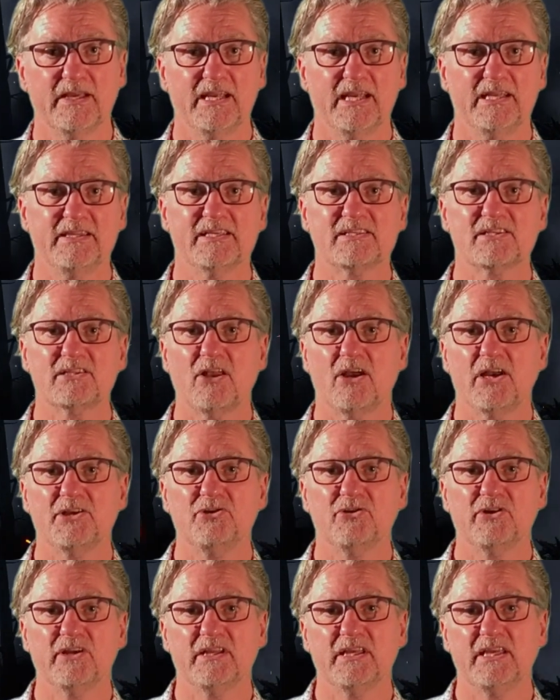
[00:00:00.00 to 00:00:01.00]
In this line
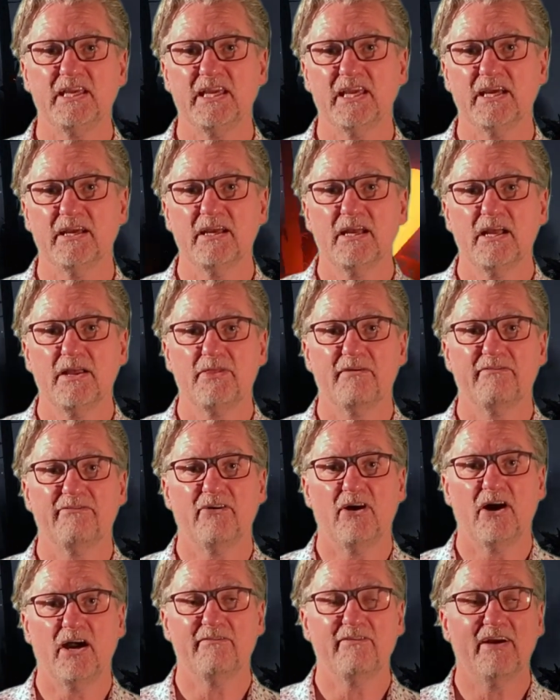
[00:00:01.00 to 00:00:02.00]
you can hear the
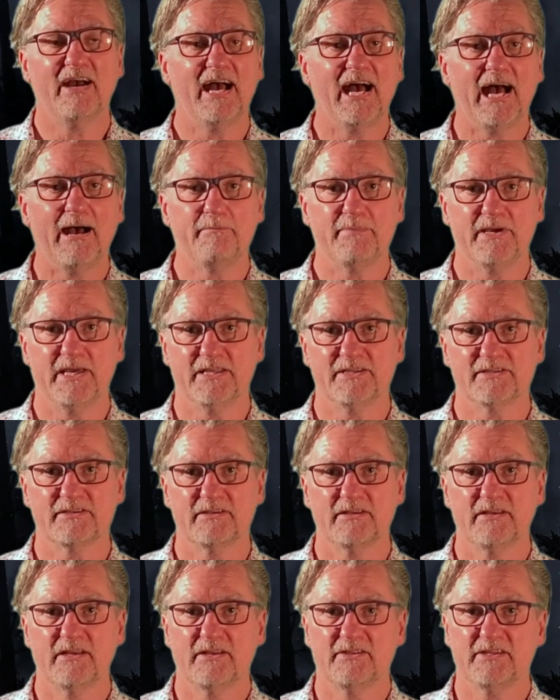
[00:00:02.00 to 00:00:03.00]
5 heartbeats,
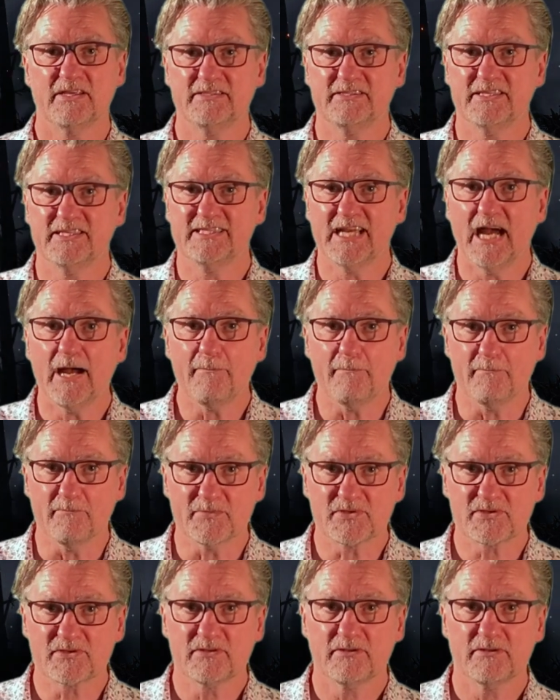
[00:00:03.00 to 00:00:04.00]
the
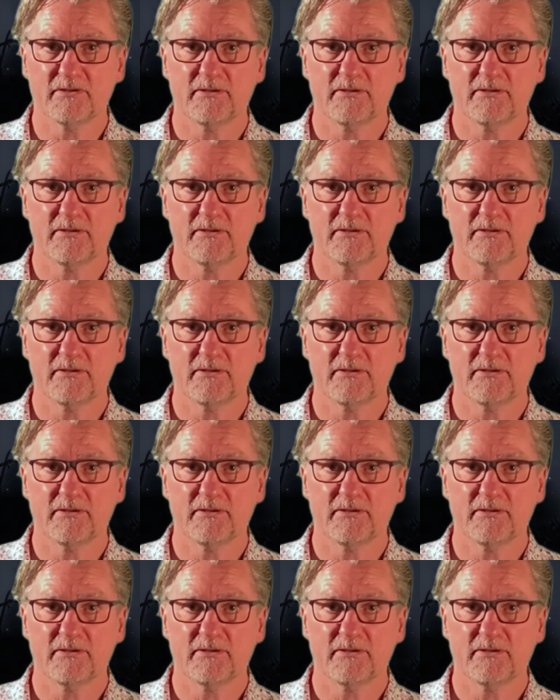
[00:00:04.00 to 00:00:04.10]
dums,